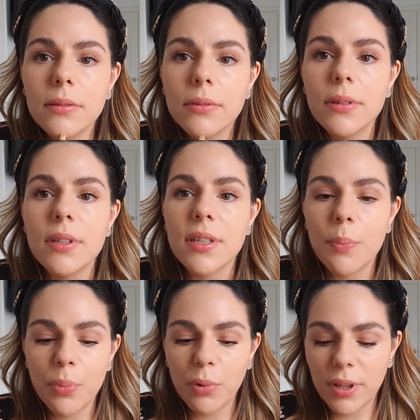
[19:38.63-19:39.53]
For
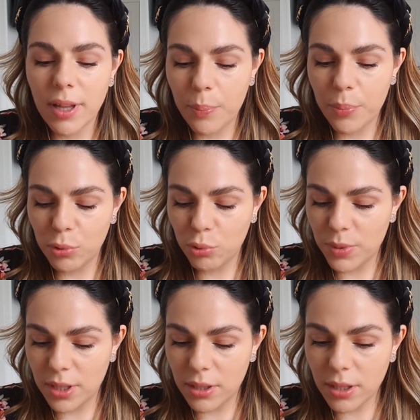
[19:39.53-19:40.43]
example, it happened to
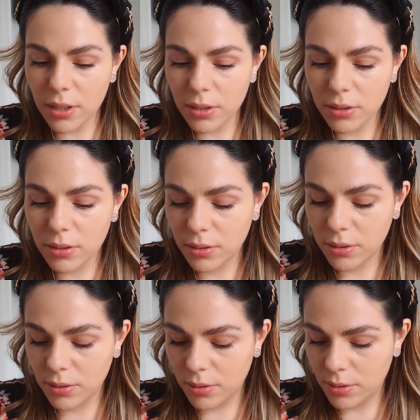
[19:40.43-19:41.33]
me there.
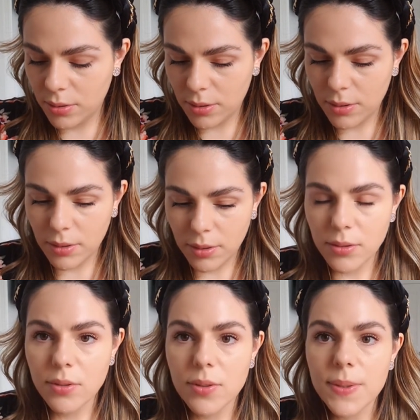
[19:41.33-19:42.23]

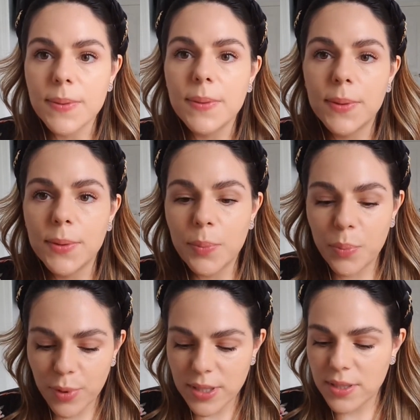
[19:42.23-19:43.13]
Just going to
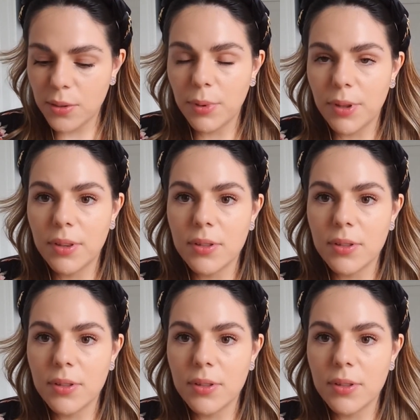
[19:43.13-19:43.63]
press it with the